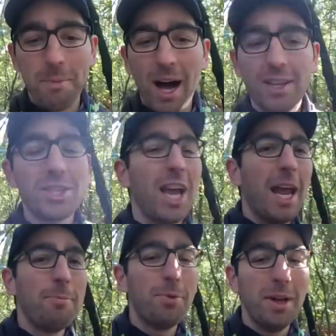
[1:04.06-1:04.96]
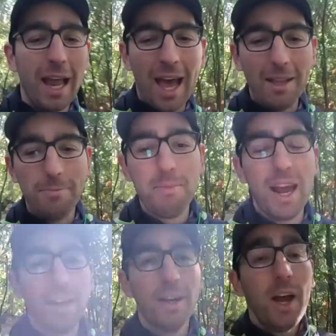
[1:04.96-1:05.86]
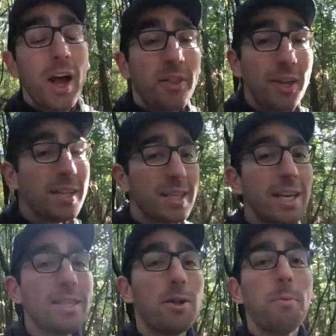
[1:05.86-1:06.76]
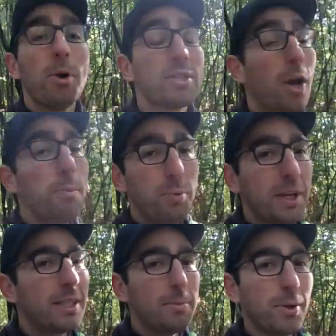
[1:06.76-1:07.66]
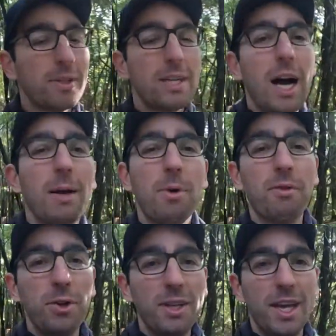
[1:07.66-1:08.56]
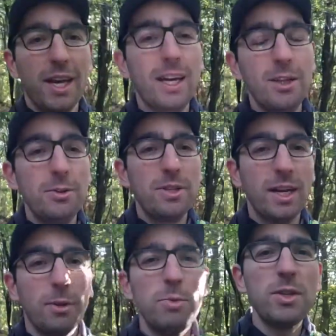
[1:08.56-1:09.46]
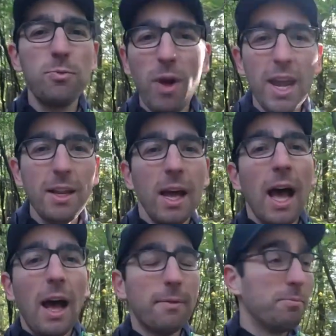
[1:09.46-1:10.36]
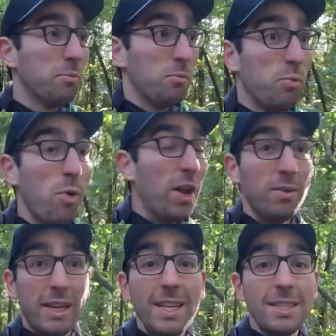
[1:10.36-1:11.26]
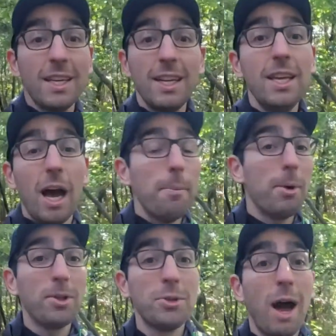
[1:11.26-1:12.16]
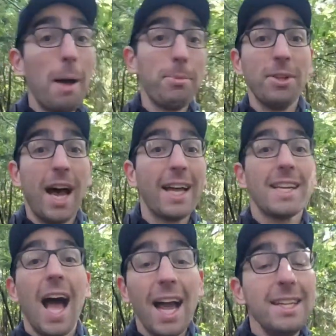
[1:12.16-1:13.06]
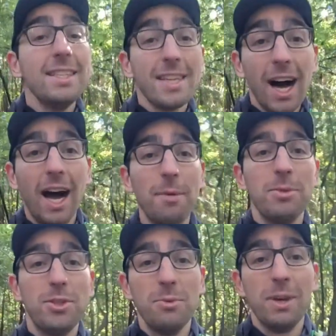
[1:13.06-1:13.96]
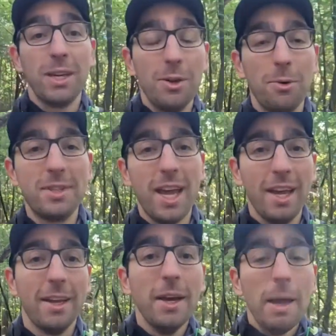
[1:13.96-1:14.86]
March, April and May. This is the most unpredictable time of the year in New Zealand, with rain literally able to happen at any time during your day.